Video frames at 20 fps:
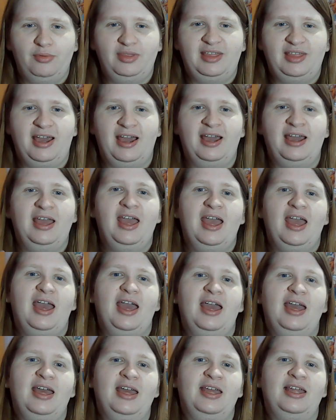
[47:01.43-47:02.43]
with that,
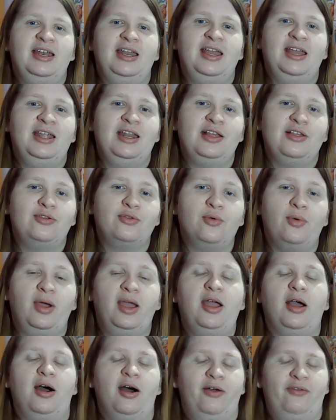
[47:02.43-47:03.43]
and it is
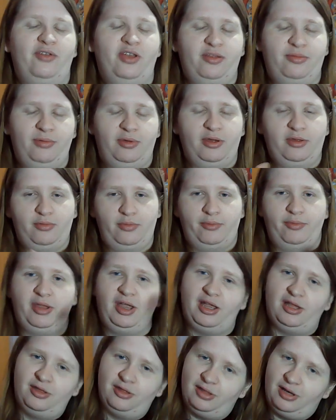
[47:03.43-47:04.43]
quite obvious because when we
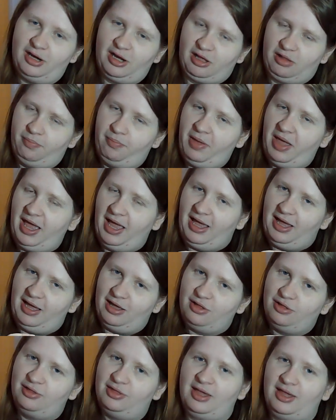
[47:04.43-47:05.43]
get to the next
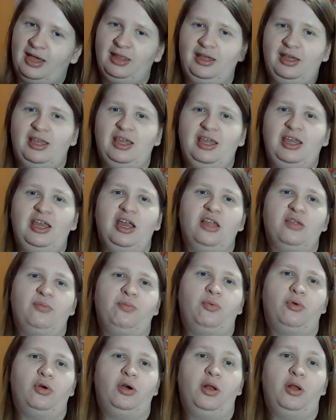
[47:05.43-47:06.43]
page that, like, he has
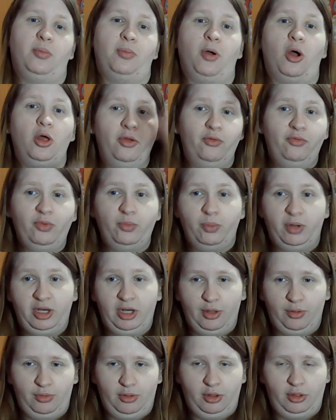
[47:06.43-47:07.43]
boarded up all of the
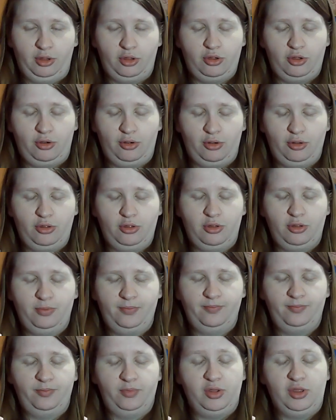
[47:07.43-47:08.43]
windows in the church,
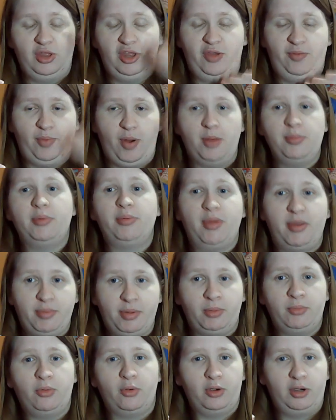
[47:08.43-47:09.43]
which they've probably
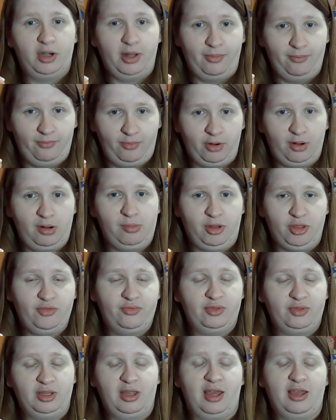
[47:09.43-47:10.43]
been boarded up very much
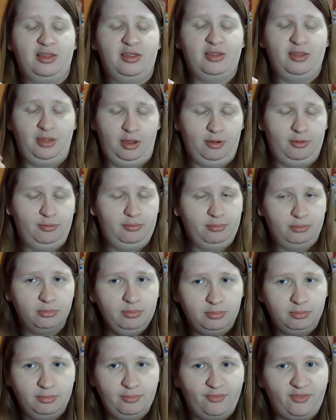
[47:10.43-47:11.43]
for the last, you know,
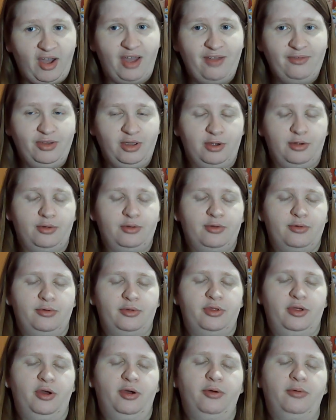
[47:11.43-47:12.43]
5 years or
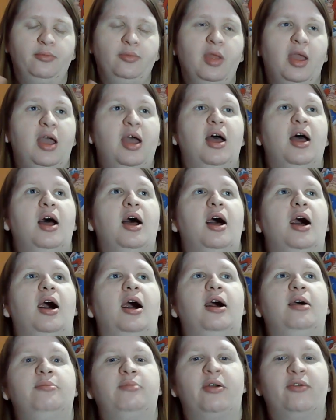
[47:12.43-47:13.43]
so,
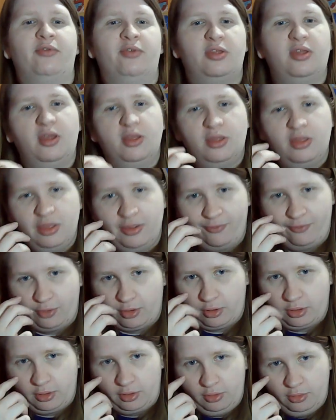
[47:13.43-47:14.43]
ever since the
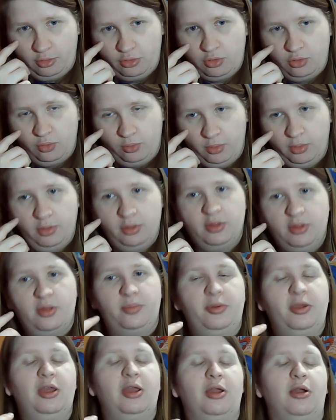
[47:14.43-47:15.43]
first little jewels
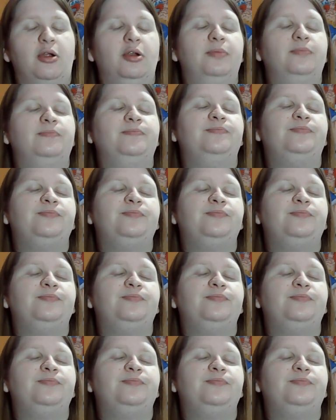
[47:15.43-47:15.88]
appeared.